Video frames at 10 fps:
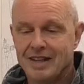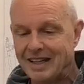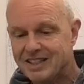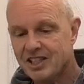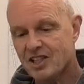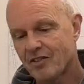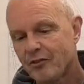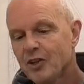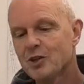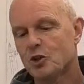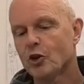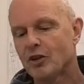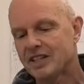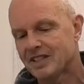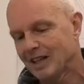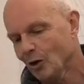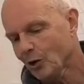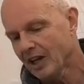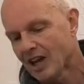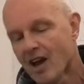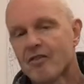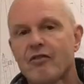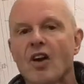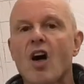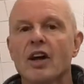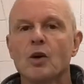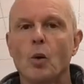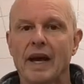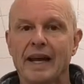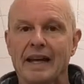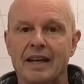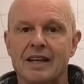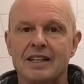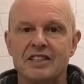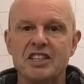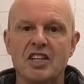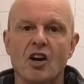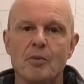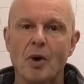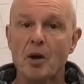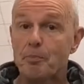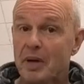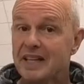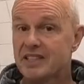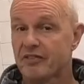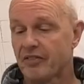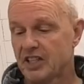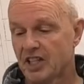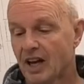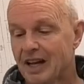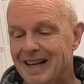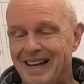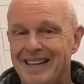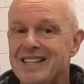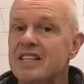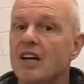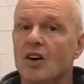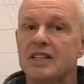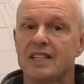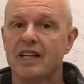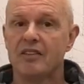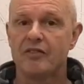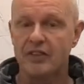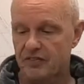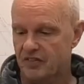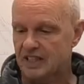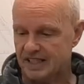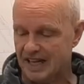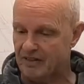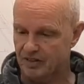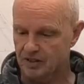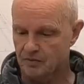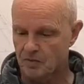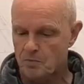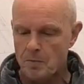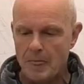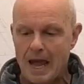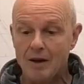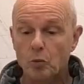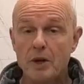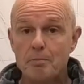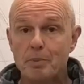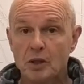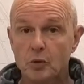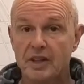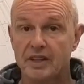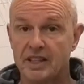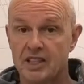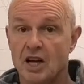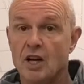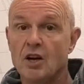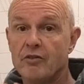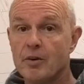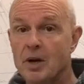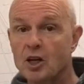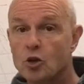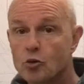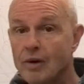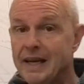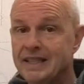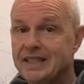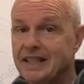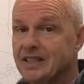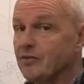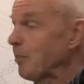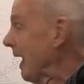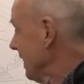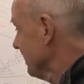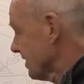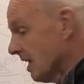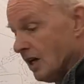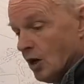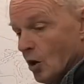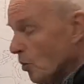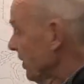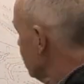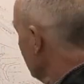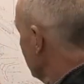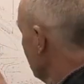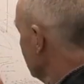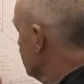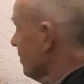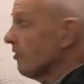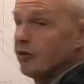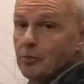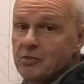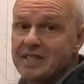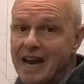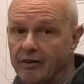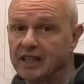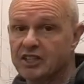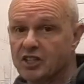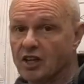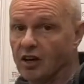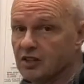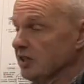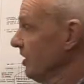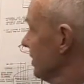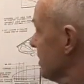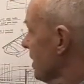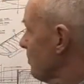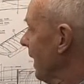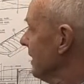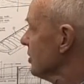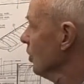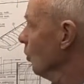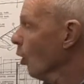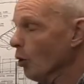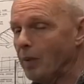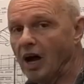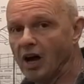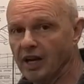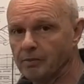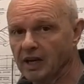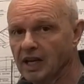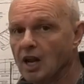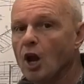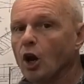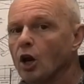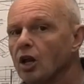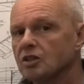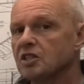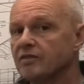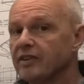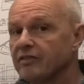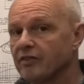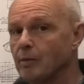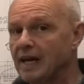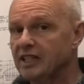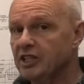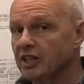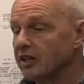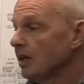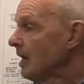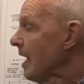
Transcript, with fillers: this is a futuristic looking flying wing designed by Peter Fisher in 1957 and we're building this from a great set of plans which I got from Derek Scott and you can see the plans on the wall behind me. Lots of information